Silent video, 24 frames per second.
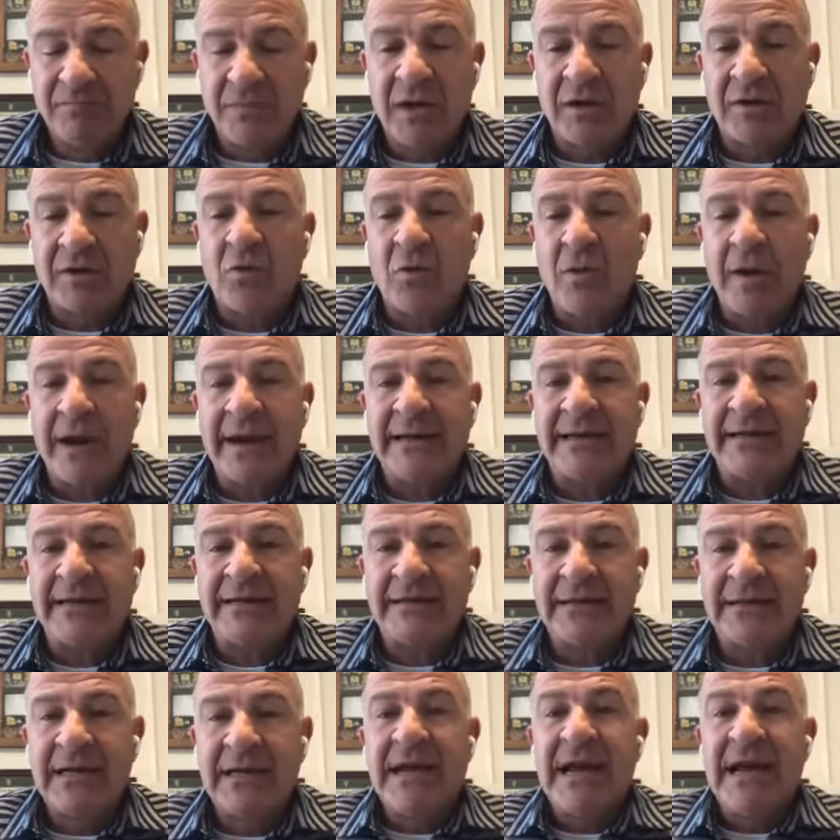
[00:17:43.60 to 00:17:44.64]

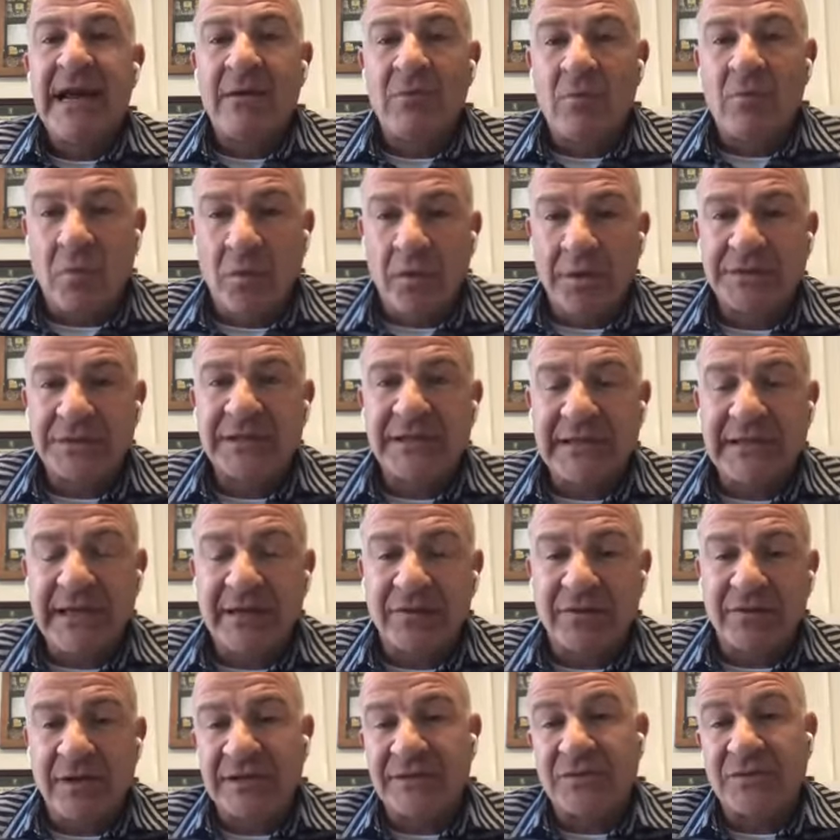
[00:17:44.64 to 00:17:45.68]
acquainted, and work
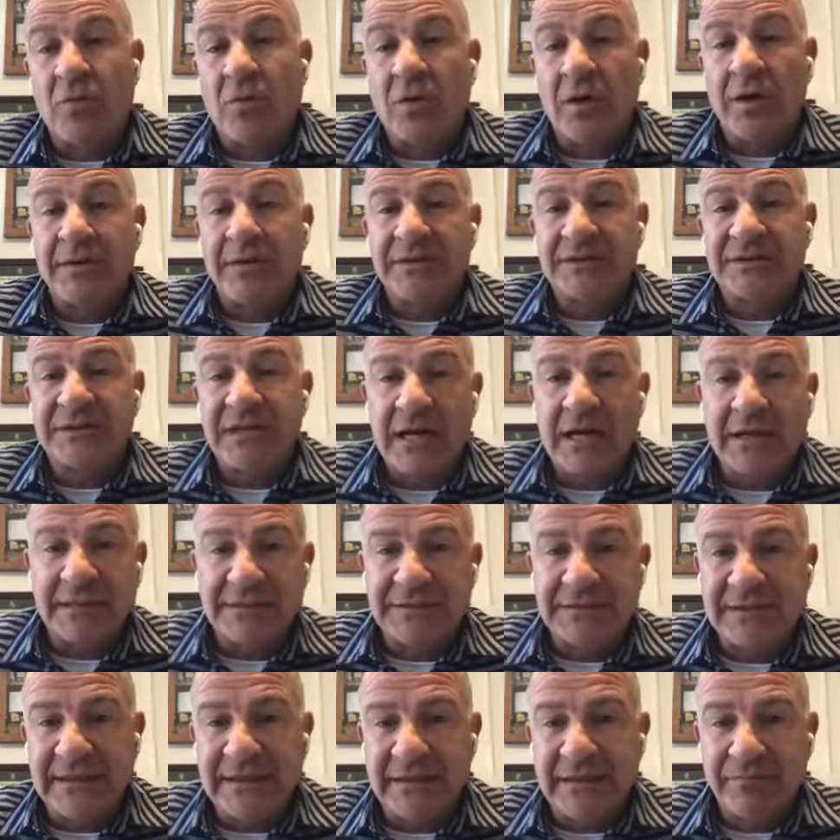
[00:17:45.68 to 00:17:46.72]
together as one
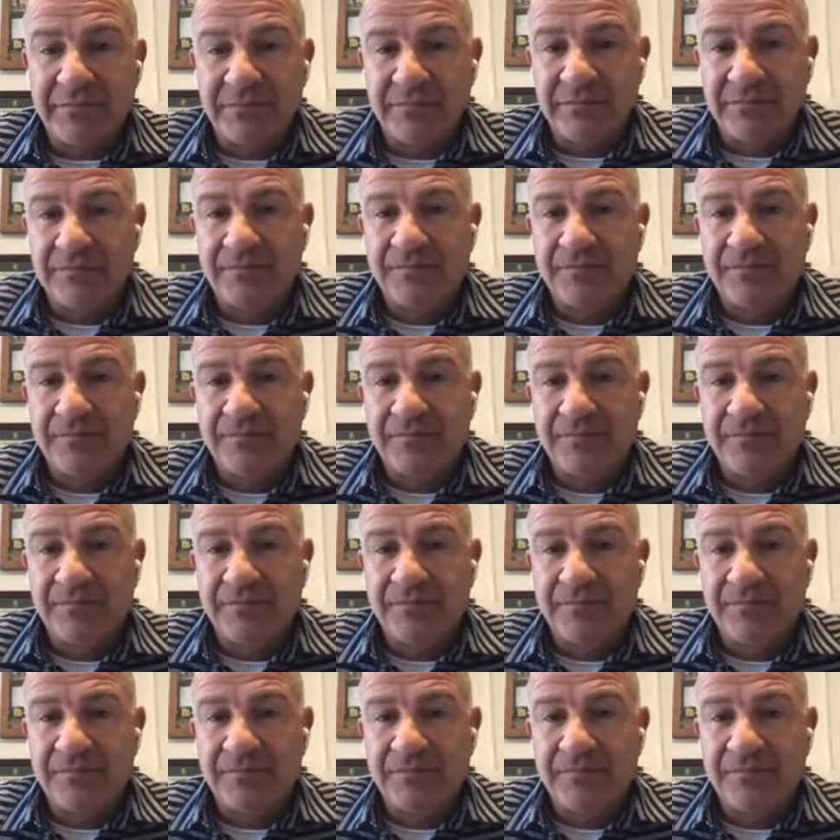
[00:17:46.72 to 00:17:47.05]
solid team.